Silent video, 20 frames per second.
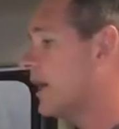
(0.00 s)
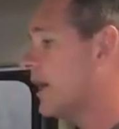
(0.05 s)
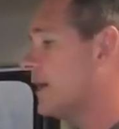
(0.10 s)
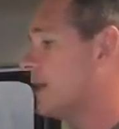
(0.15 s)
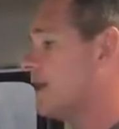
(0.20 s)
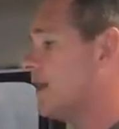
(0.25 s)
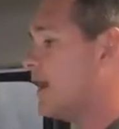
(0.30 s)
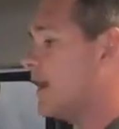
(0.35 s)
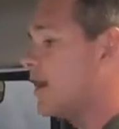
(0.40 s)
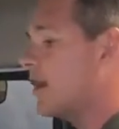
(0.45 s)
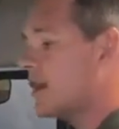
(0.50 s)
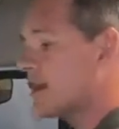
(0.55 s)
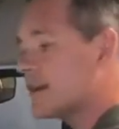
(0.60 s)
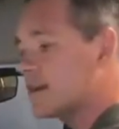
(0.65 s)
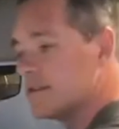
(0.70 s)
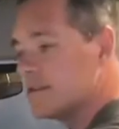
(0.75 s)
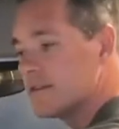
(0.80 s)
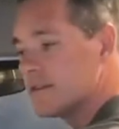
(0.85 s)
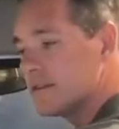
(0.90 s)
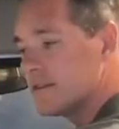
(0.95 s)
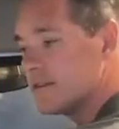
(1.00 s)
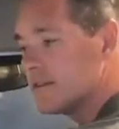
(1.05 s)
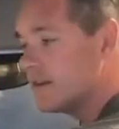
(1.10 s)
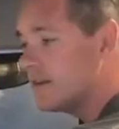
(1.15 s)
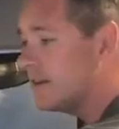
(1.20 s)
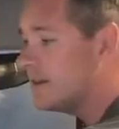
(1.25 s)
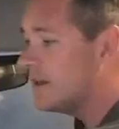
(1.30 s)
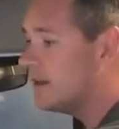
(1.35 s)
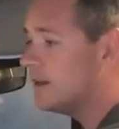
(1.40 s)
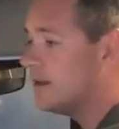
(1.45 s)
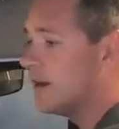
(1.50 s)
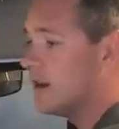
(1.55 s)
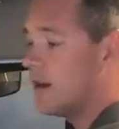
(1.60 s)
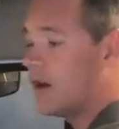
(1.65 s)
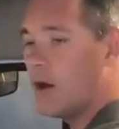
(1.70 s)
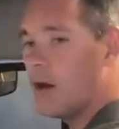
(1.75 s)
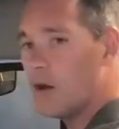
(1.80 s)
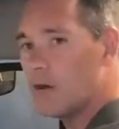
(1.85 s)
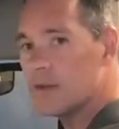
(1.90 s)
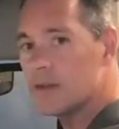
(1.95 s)
and now I can see
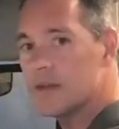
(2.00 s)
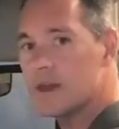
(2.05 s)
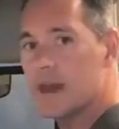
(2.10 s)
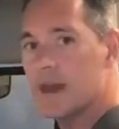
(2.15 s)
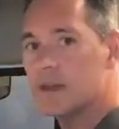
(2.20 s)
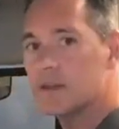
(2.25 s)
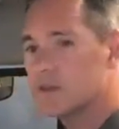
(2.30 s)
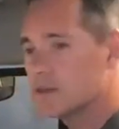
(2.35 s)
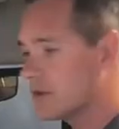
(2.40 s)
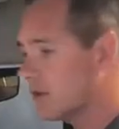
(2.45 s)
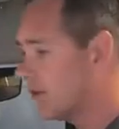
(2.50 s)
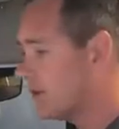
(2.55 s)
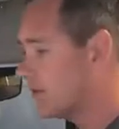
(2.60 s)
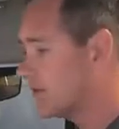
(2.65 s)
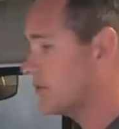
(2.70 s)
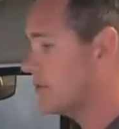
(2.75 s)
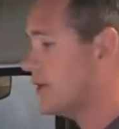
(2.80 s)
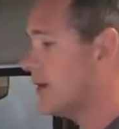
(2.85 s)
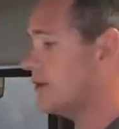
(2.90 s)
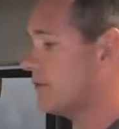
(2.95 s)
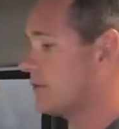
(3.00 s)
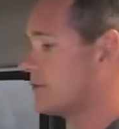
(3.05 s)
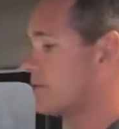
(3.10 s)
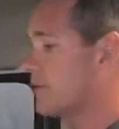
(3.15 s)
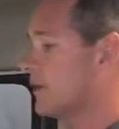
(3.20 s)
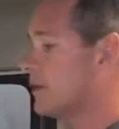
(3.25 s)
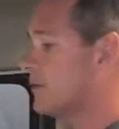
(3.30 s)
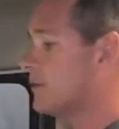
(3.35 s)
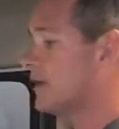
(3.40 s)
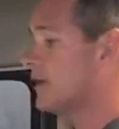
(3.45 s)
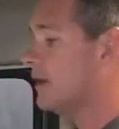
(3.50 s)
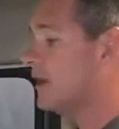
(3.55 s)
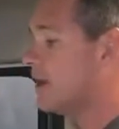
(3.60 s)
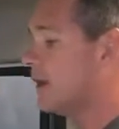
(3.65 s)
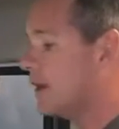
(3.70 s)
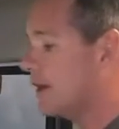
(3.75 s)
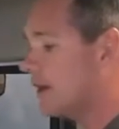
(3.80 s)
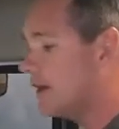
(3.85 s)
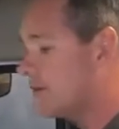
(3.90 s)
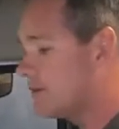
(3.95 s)
all the gauge cluster right in front of
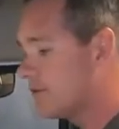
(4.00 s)
me.